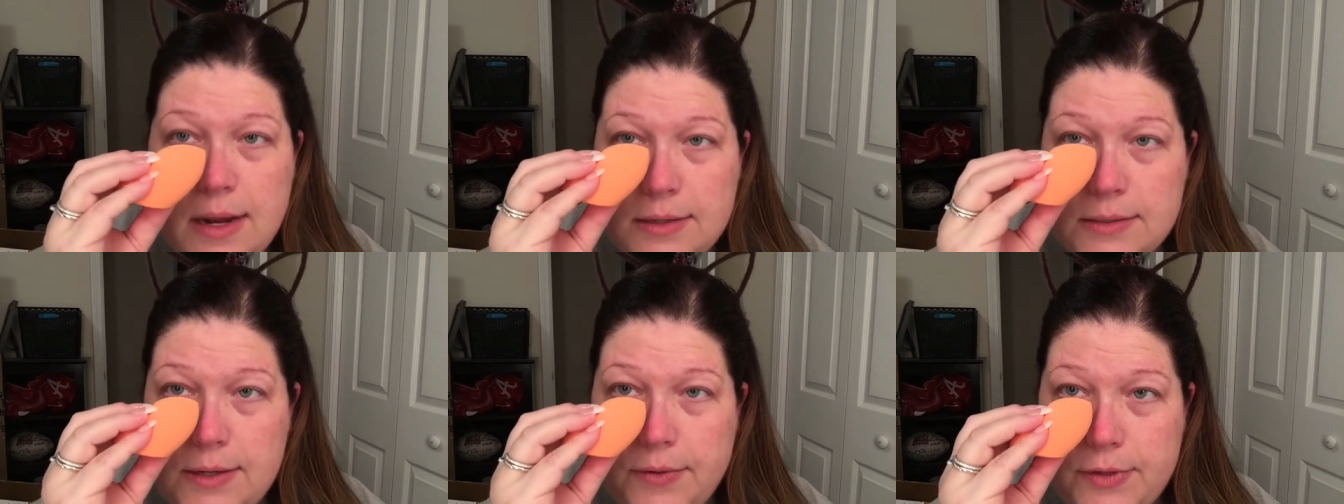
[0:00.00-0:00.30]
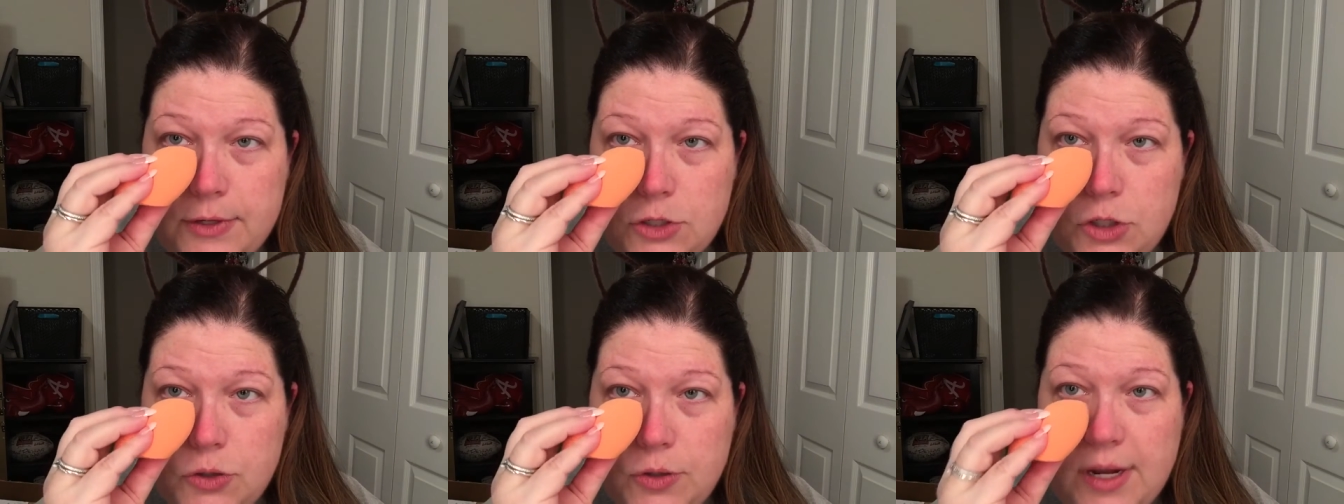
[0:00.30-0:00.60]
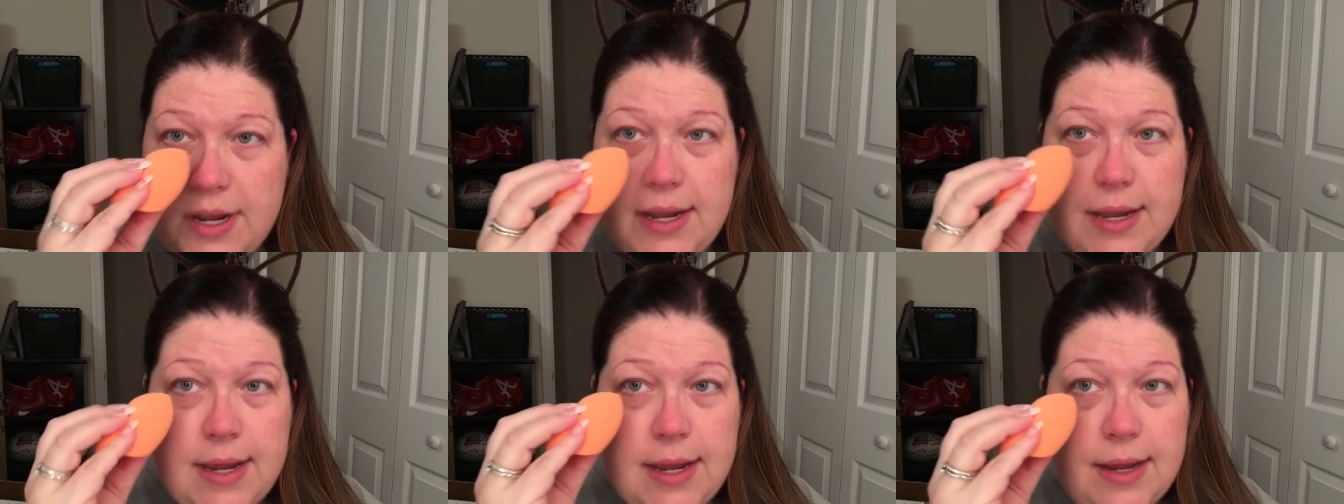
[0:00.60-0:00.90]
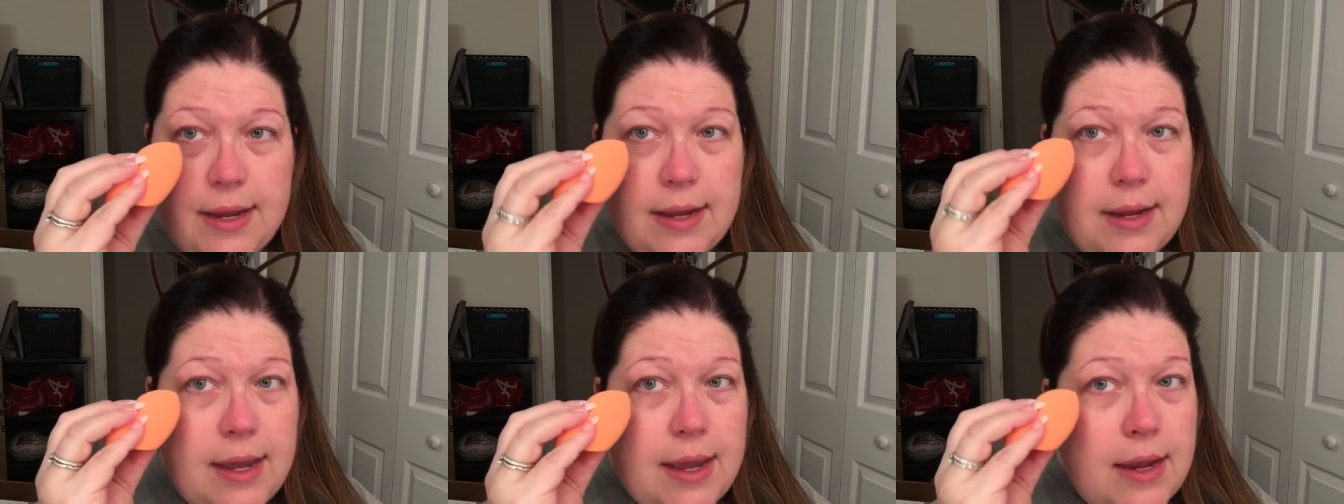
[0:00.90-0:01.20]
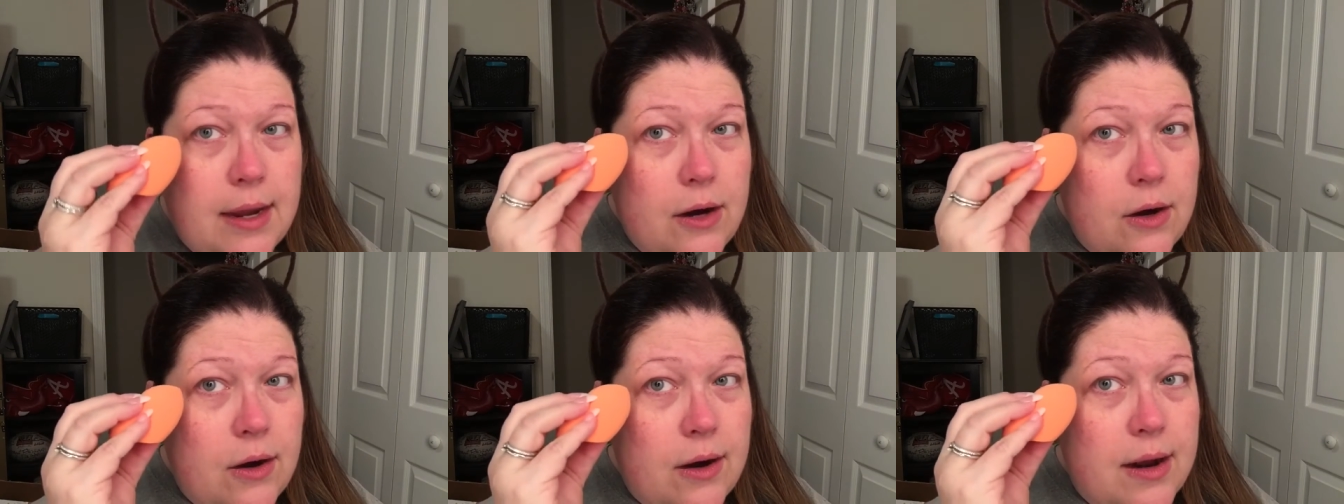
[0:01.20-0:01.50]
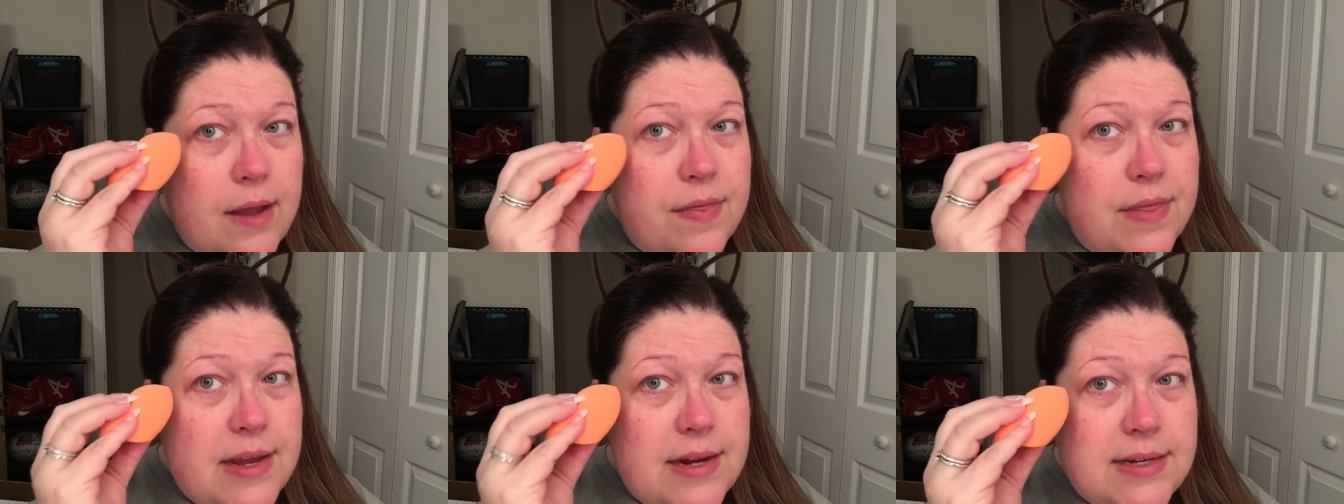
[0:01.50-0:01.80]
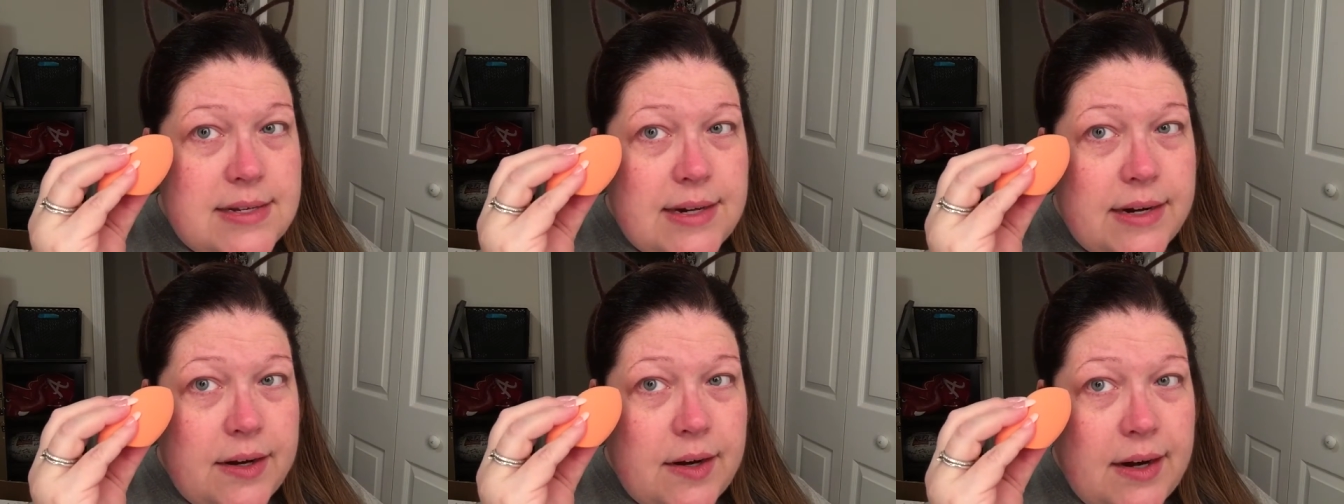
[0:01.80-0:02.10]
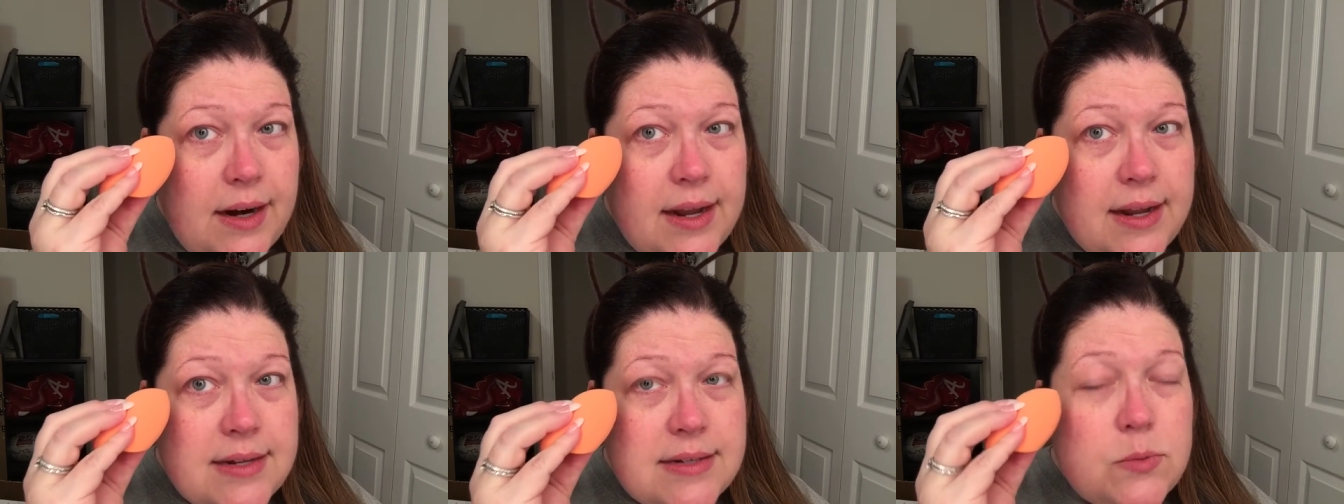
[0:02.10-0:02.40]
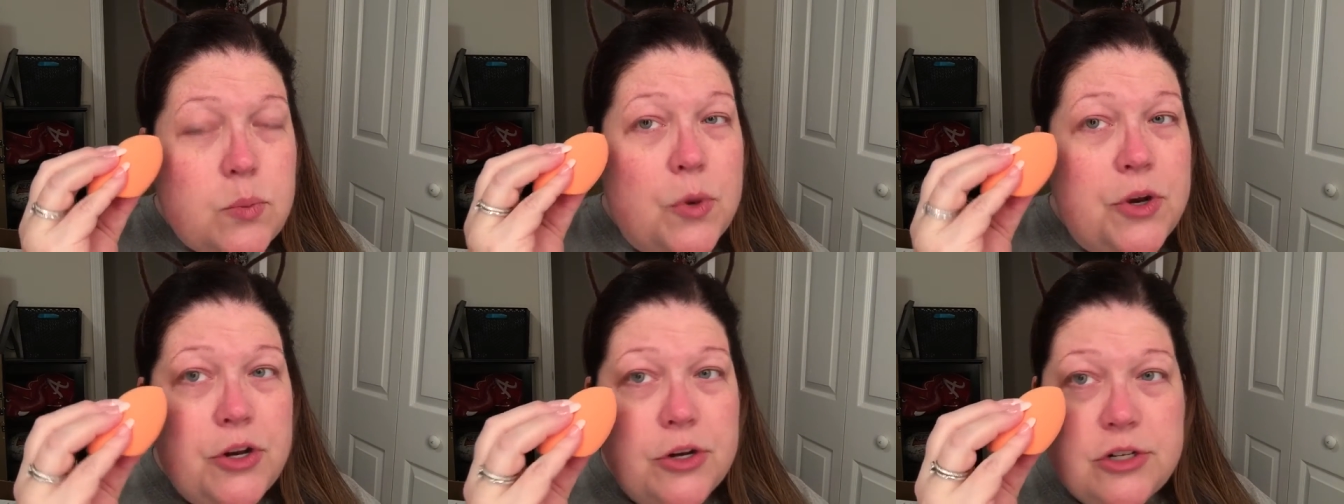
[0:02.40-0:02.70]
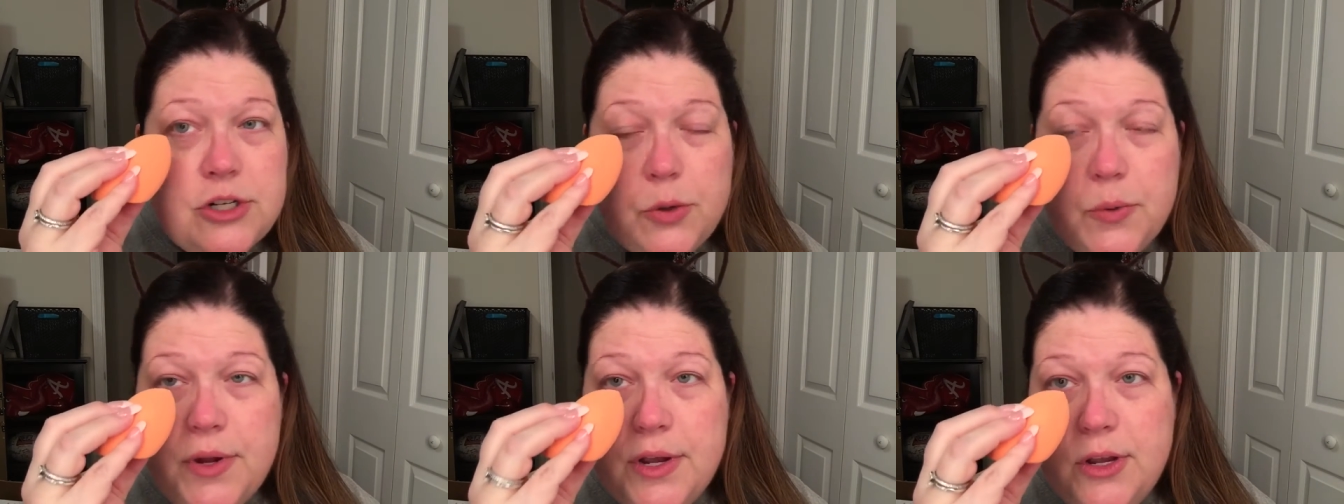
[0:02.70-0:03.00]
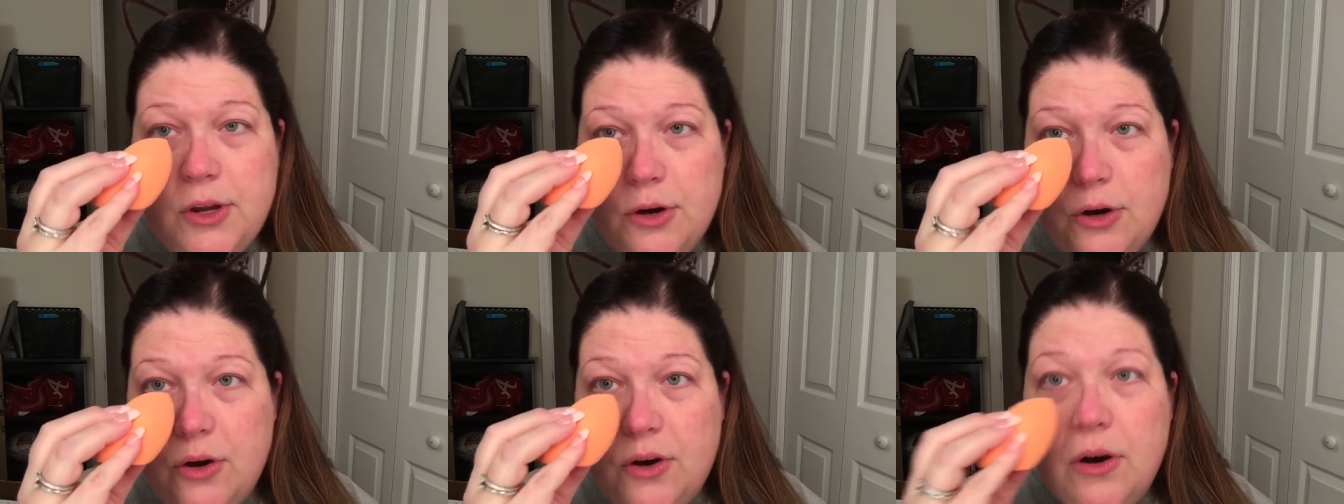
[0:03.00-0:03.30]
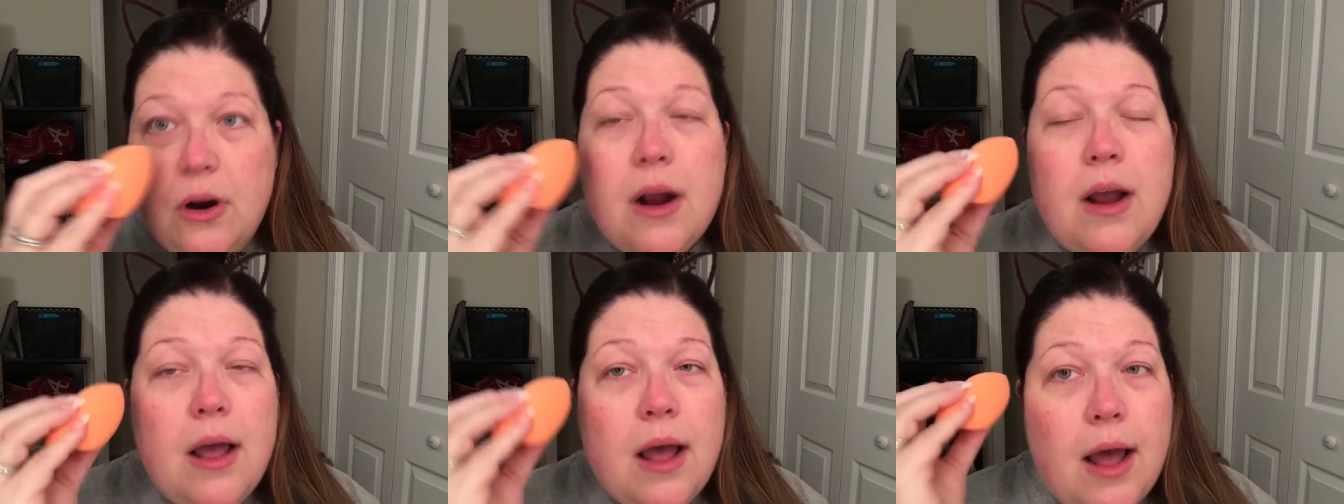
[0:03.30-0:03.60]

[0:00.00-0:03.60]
so that you can get here in these areas when you're doing your